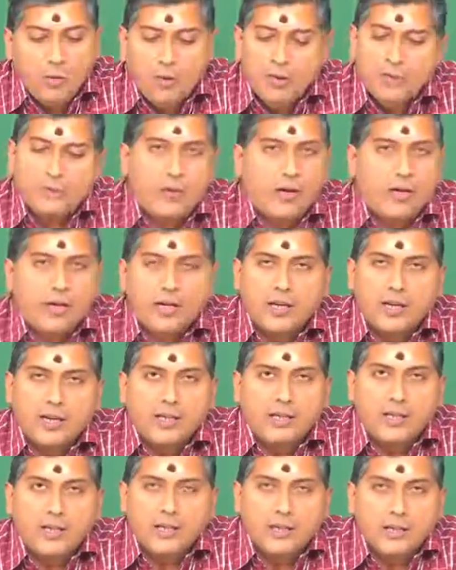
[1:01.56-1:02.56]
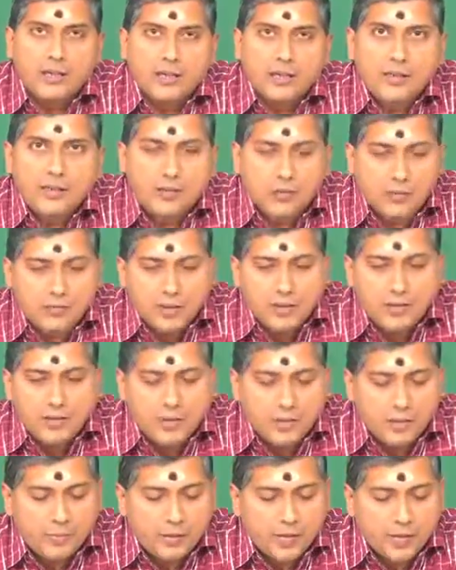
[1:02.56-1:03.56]
pass filter. Either of these
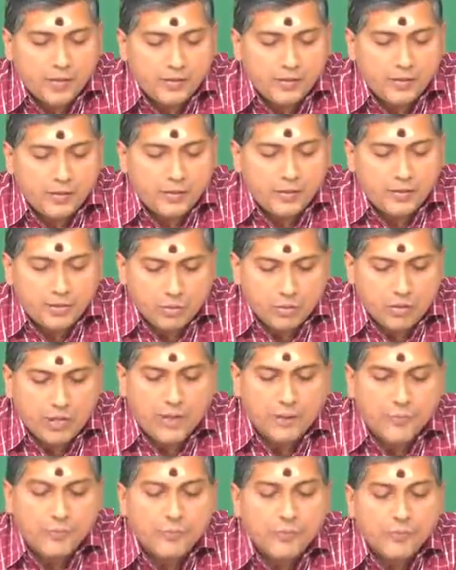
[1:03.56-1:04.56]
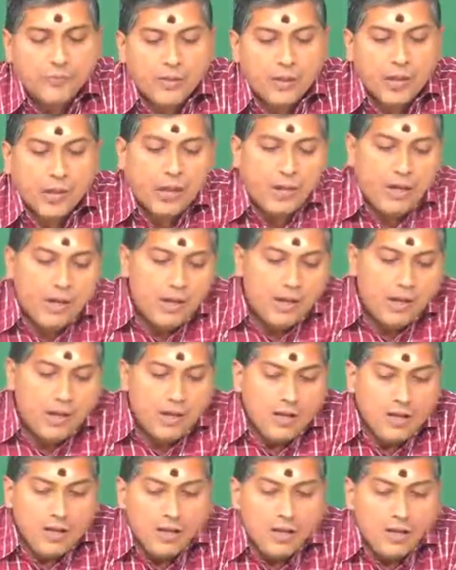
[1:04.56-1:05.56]
interpretations is okay.
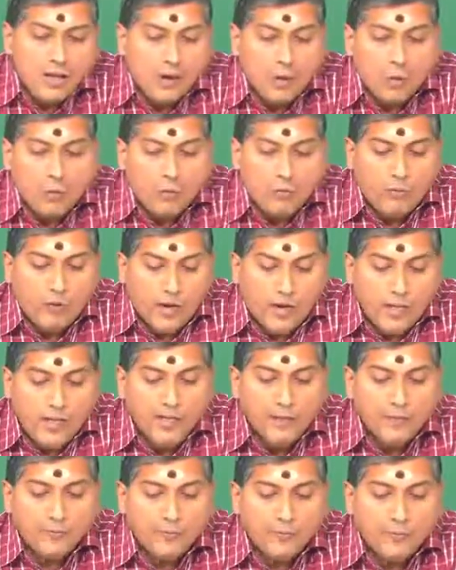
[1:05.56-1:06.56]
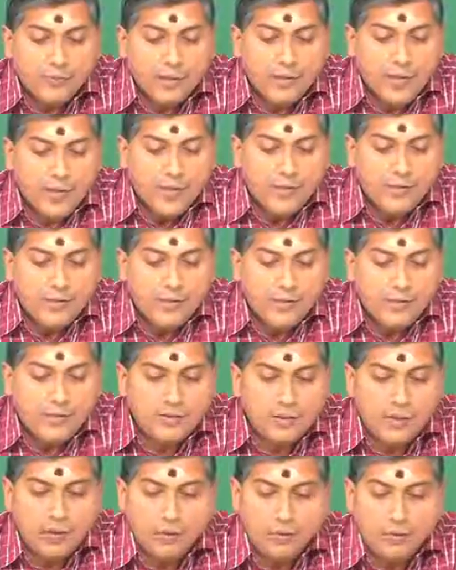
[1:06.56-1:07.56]
Now, why is this
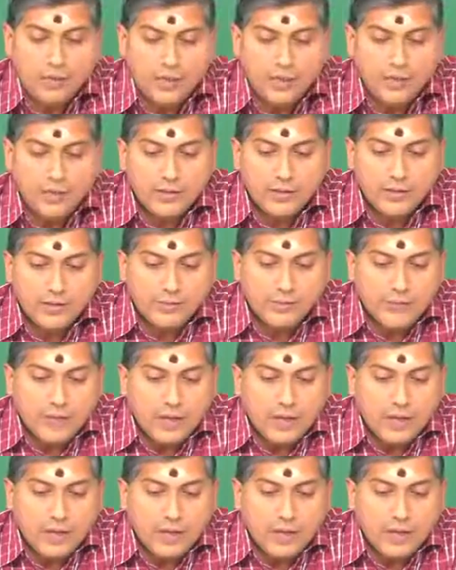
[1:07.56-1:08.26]
true? That is,